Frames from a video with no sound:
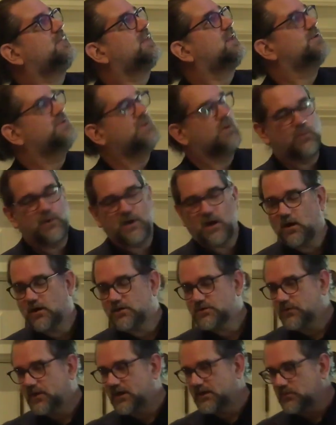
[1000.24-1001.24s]
So we are
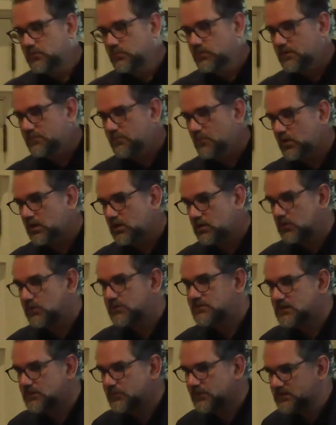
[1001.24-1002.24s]
trying to work more
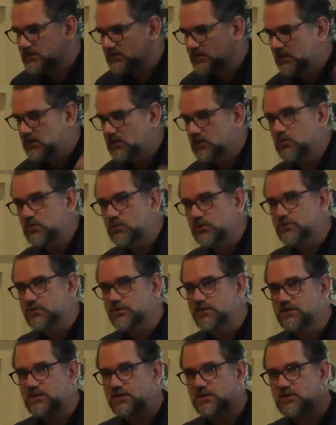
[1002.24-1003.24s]
closely with the state and local
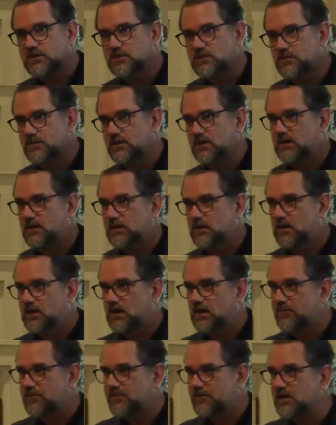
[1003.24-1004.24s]
jurisdictions in
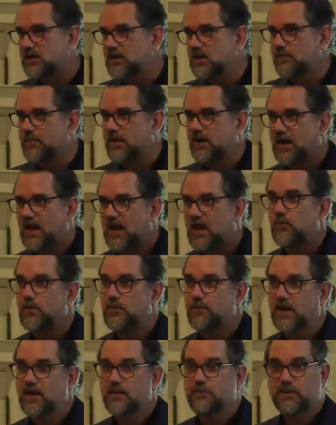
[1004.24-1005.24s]
thinking about how we
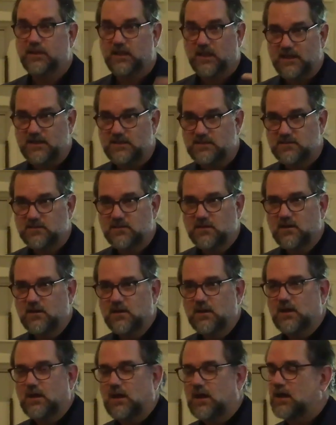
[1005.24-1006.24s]
might place
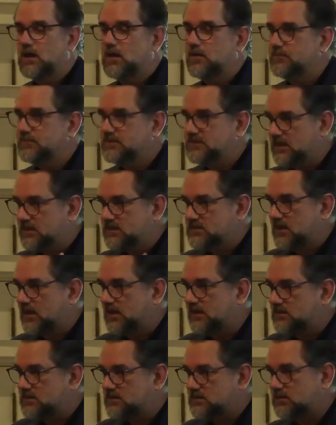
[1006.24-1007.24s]
data
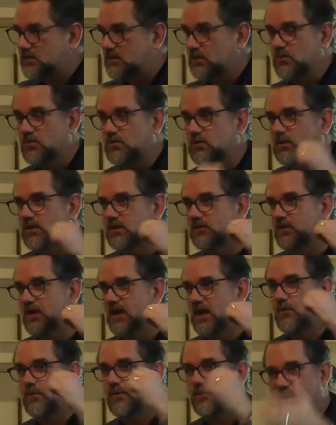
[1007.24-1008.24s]
scientists at the local level,
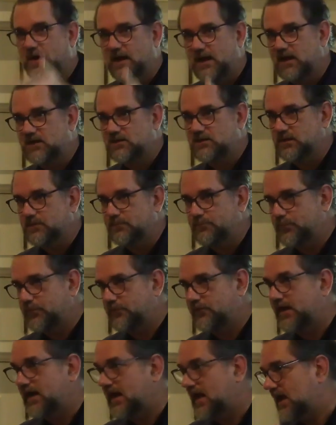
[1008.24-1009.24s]
how we might actually
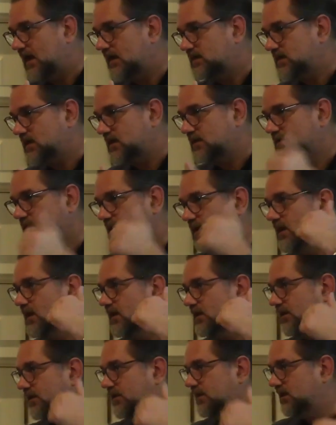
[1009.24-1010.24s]
provide access
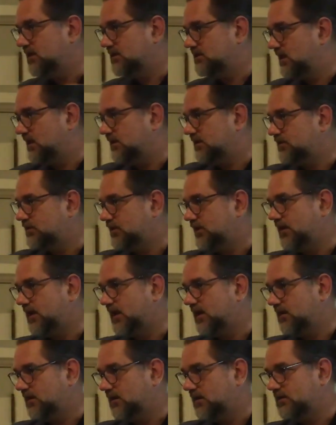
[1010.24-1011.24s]
to things like the shared
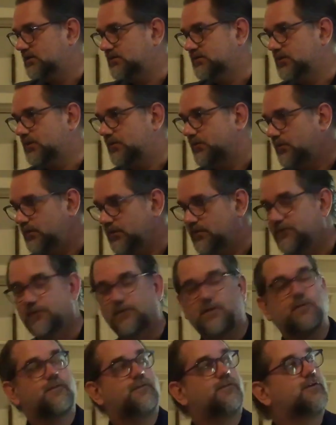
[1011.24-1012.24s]
analytical zone or the
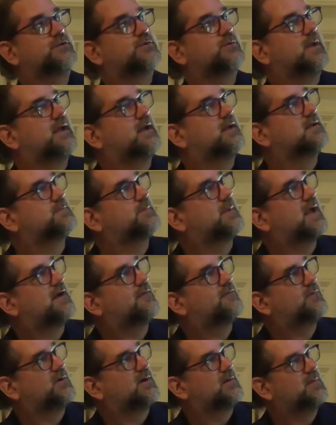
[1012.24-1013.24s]
virtual analyst
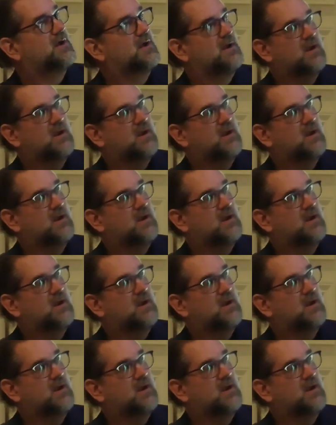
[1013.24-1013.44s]
platform,